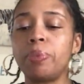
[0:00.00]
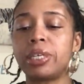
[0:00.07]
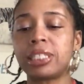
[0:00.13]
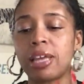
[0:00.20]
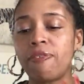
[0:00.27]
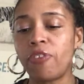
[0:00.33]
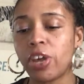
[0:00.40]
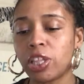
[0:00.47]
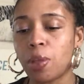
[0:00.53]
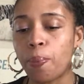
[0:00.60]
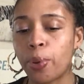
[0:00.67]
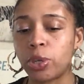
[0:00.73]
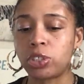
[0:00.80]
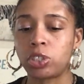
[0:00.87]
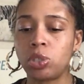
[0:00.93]
because I feel like the
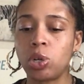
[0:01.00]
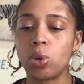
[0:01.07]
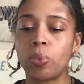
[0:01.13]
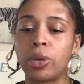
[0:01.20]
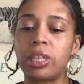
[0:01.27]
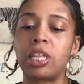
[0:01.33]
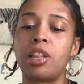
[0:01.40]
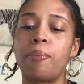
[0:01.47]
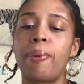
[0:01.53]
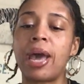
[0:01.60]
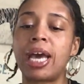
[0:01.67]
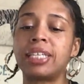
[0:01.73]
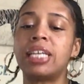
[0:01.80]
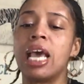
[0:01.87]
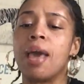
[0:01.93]
person you were with in the
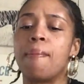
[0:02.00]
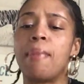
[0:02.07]
past